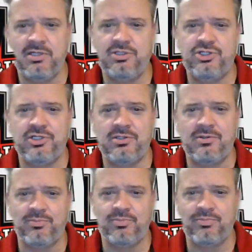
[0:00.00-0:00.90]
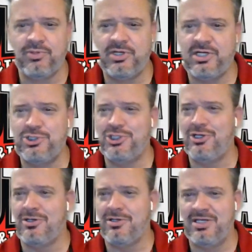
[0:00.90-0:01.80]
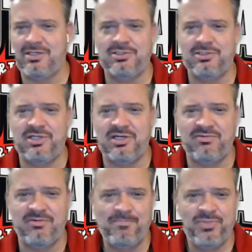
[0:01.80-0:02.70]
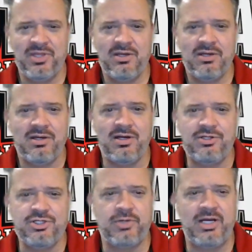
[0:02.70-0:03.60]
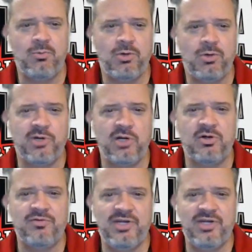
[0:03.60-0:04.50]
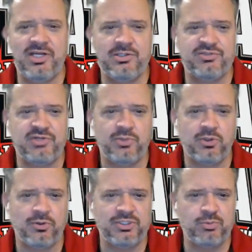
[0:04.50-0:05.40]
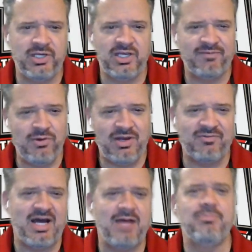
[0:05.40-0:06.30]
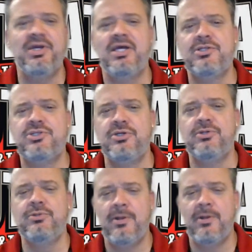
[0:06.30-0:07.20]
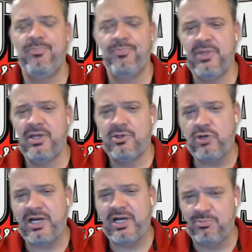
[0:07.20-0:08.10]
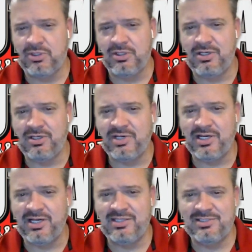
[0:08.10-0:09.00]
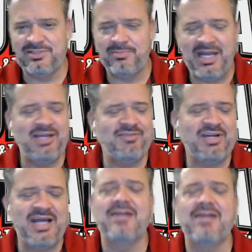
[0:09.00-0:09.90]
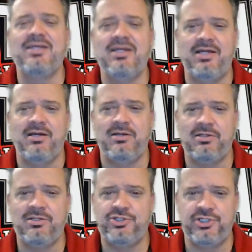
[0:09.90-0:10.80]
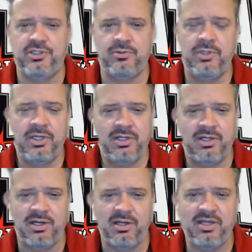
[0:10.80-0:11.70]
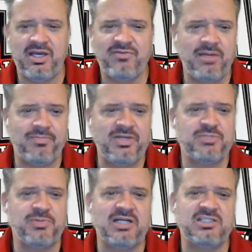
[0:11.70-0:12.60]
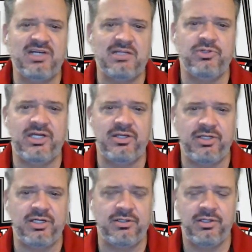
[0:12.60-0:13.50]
show and production and all that good stuff. Just ran one of the promo videos for the poll this weekend. If you have not been to Dragging and Pulling in the Pines, man, you've got to get down there to this show. They have camping spots available down there.